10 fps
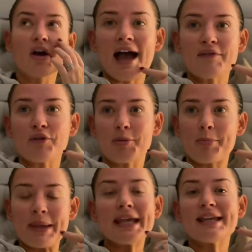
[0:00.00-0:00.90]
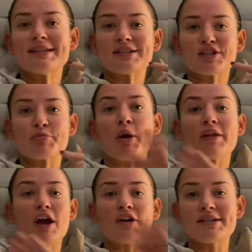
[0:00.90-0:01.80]
I've got the biggest
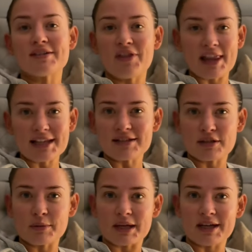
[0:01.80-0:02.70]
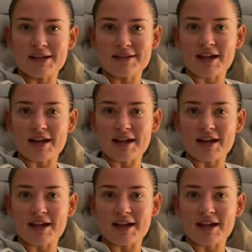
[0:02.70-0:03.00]
spotlight, honestly, for the last two weeks.